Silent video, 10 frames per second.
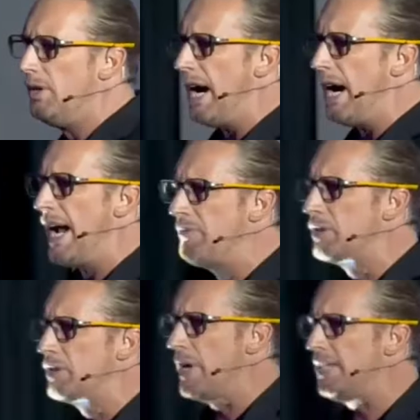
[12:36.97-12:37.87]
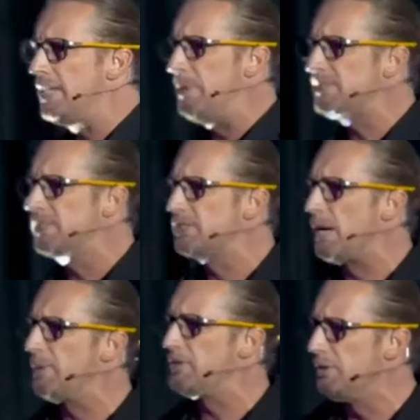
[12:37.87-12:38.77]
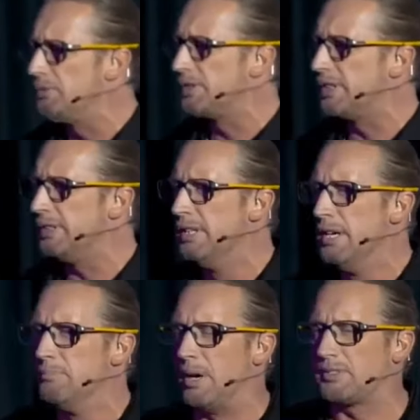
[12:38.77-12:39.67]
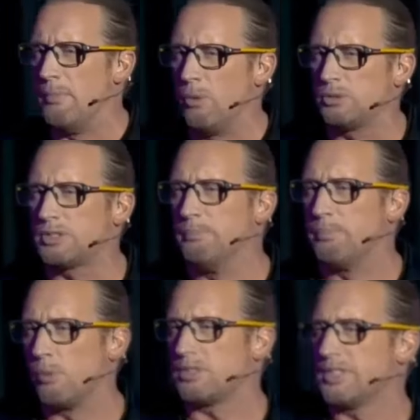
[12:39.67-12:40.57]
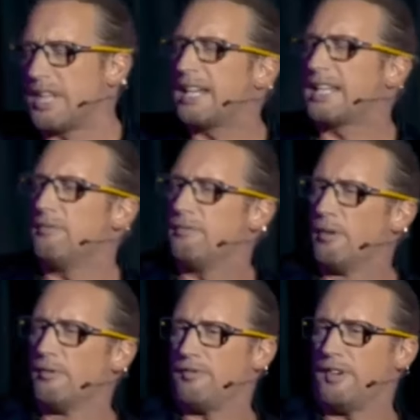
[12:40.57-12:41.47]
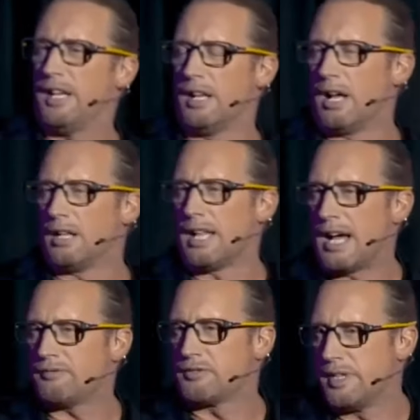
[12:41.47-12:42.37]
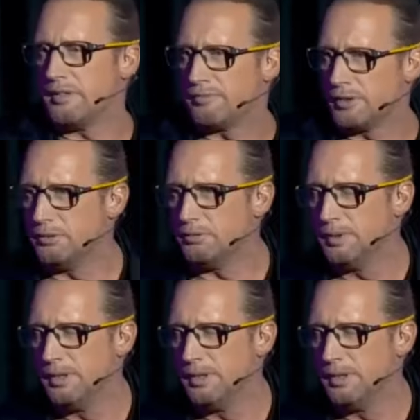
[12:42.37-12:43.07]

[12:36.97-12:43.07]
I have a great business opportunity, but the most important, I can fulfill a life dream for you.